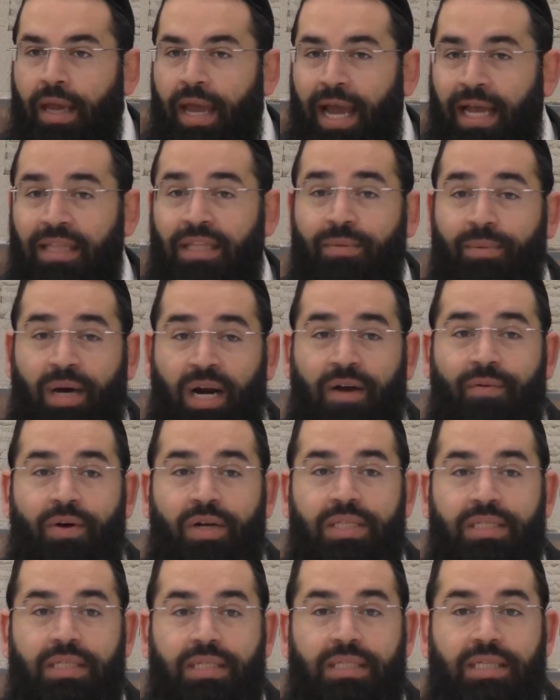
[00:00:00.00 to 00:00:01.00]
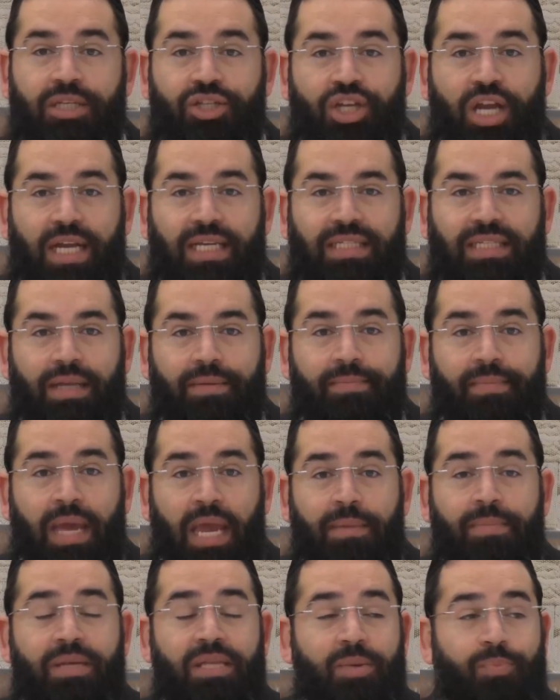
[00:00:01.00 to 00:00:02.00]
And the Gemara wants to suggest that
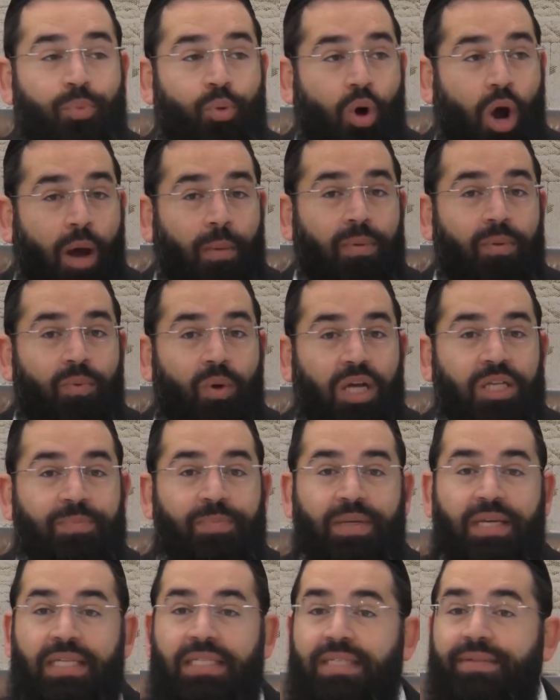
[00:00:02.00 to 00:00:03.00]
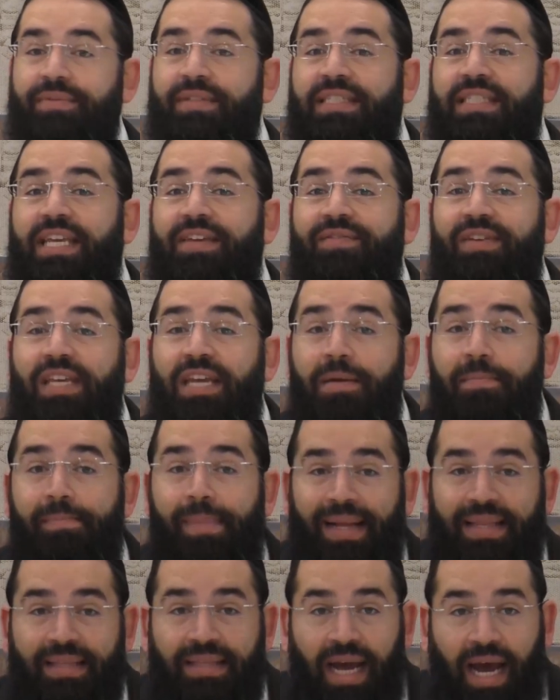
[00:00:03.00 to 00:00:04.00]
maybe the problem was because he was giving a
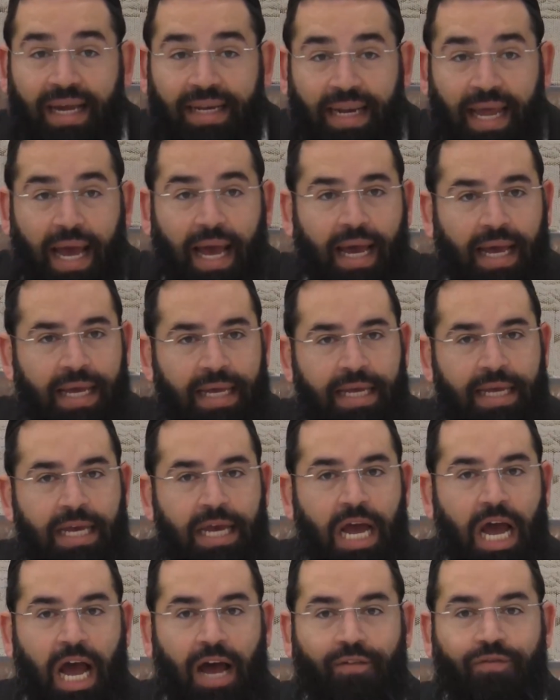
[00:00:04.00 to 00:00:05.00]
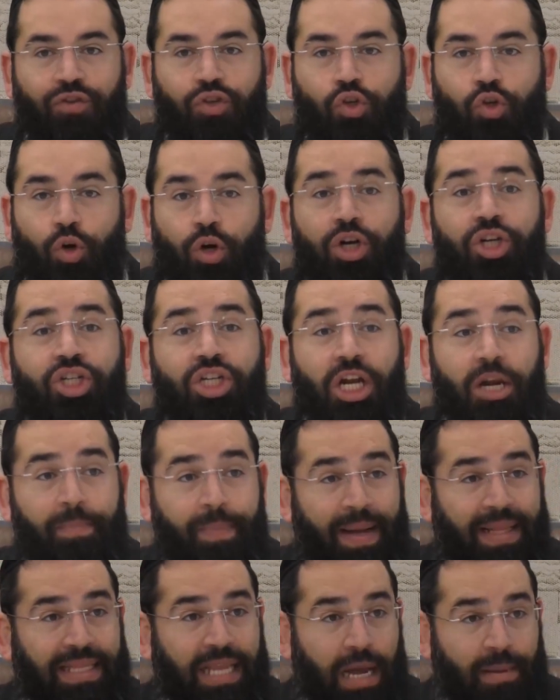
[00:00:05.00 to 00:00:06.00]
matana of shor shel
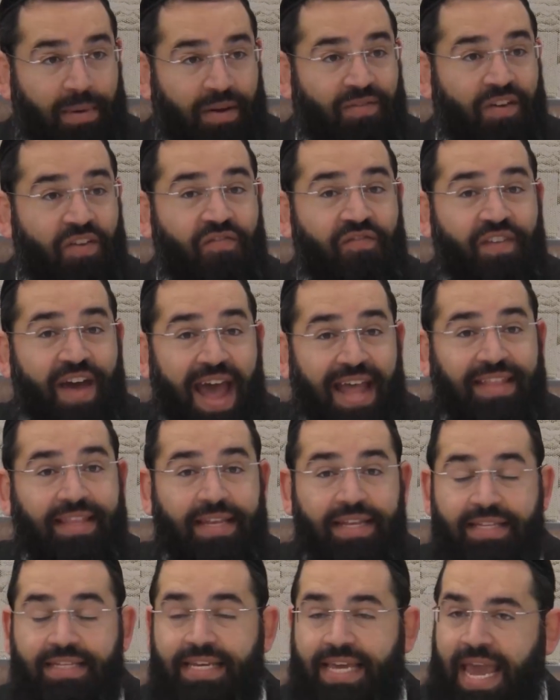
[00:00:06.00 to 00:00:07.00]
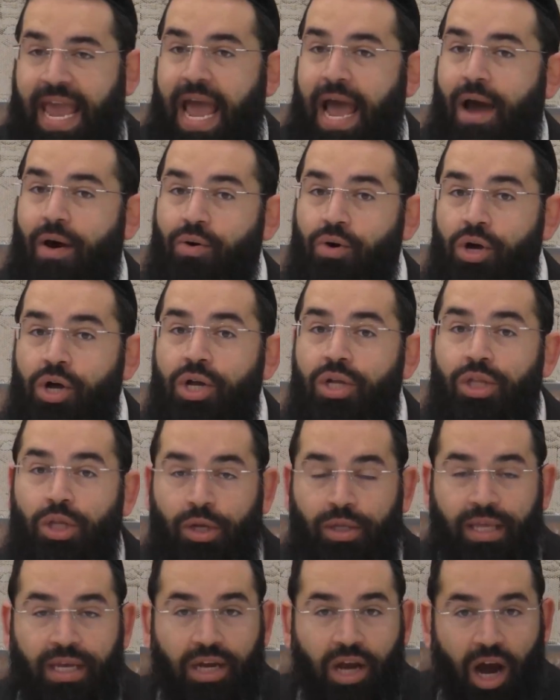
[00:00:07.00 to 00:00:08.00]
patam, of a fattened cow,
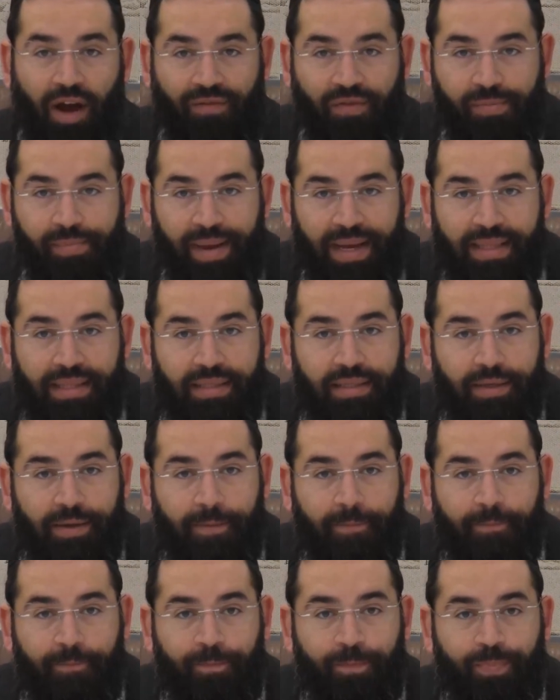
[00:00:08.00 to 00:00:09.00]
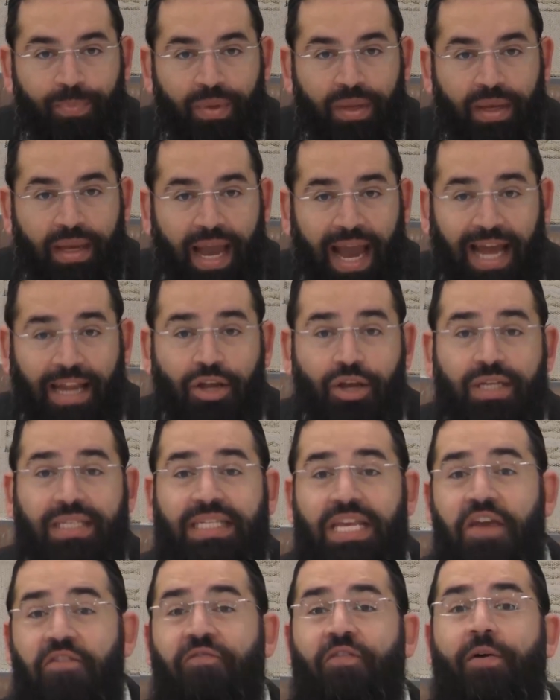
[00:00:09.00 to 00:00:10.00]
to the government. And you
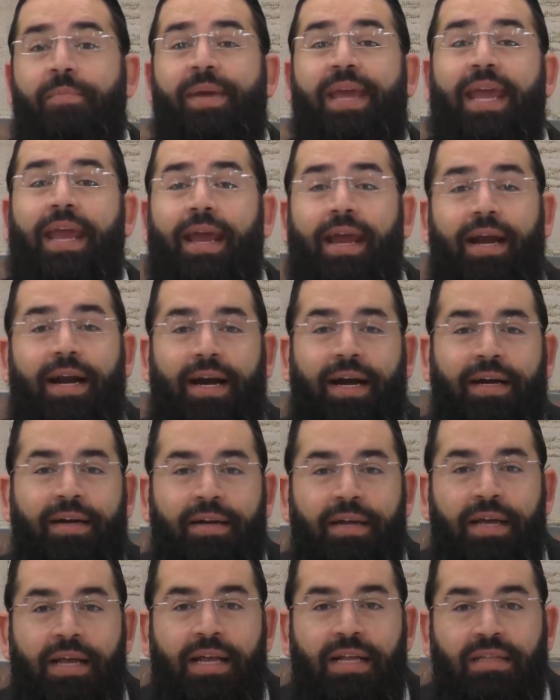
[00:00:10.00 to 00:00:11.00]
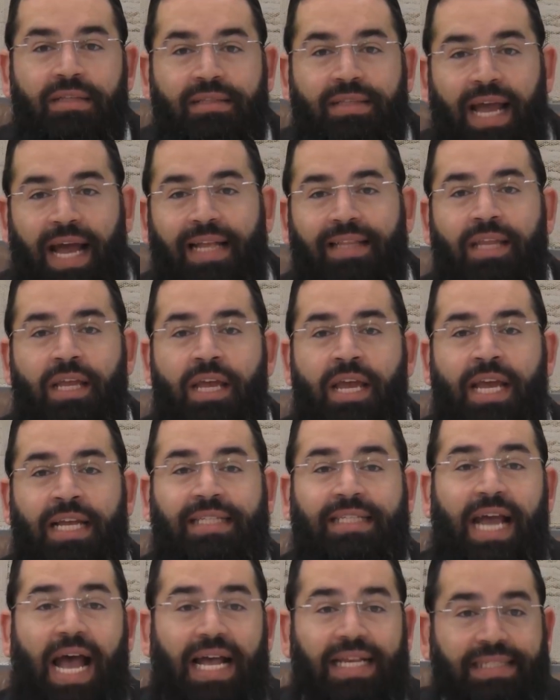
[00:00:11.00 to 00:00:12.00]
see from here that
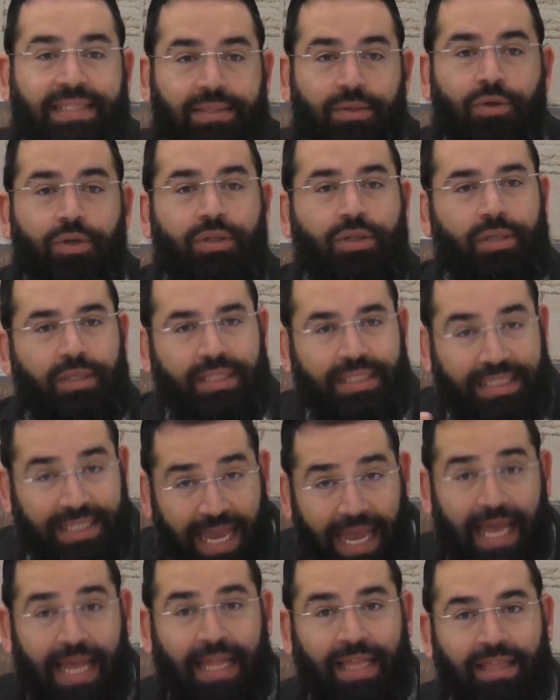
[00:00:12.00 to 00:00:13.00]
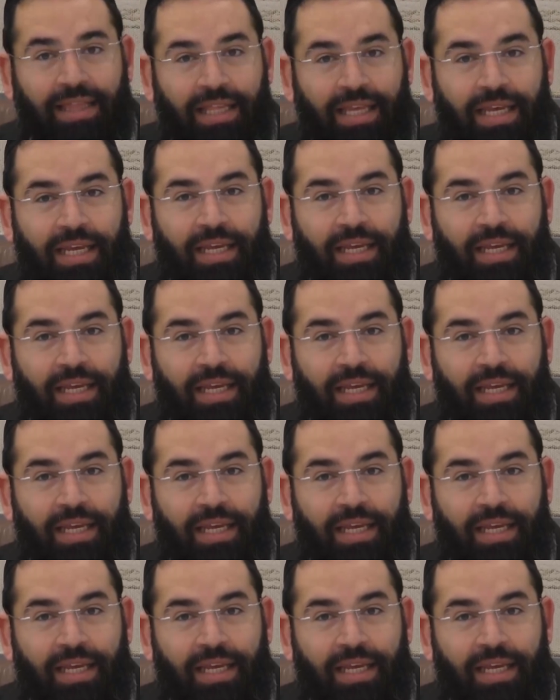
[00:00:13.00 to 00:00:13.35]
it's asur to sell